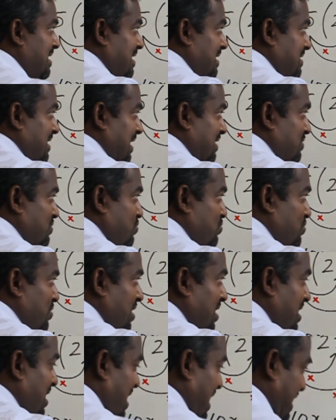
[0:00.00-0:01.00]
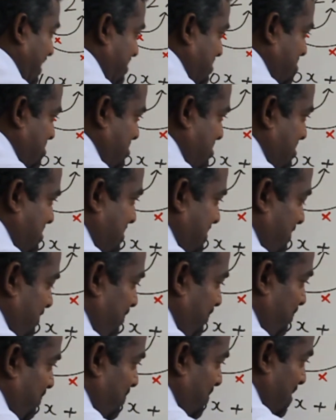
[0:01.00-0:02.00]
then three x.
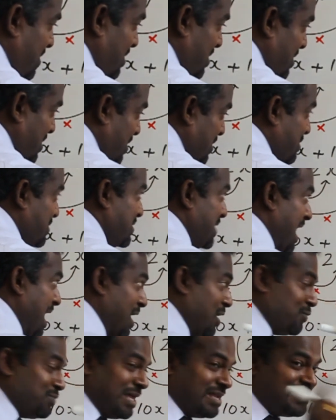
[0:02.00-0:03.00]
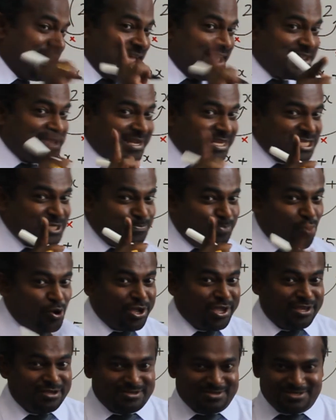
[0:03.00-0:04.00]
Now the dangerous
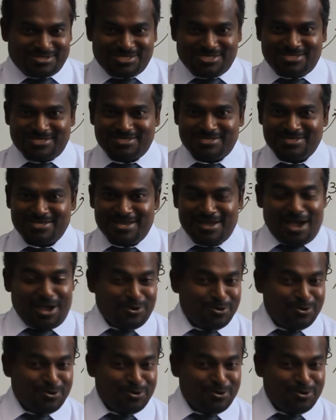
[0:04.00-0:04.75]
point, I